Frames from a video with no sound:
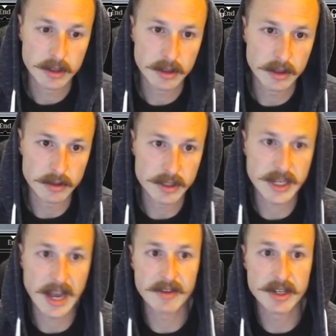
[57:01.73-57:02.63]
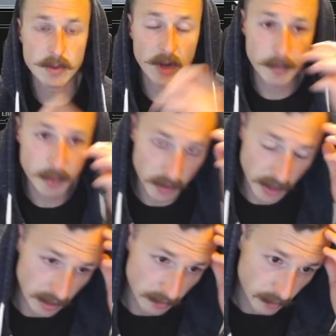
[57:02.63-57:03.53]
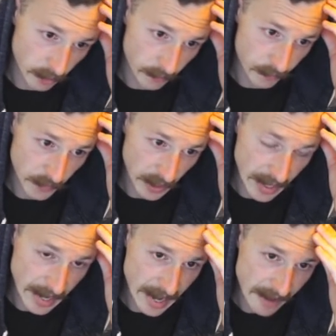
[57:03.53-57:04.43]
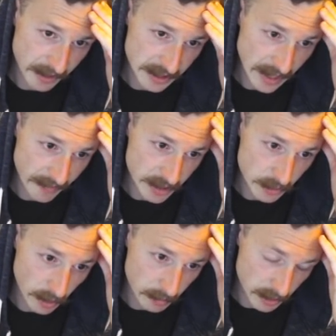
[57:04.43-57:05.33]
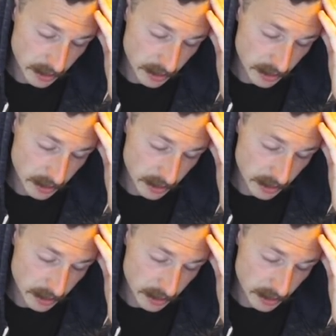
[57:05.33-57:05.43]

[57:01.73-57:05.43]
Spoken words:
Oh, Savage Swipe? Okay, well, I have to Savage Swipe this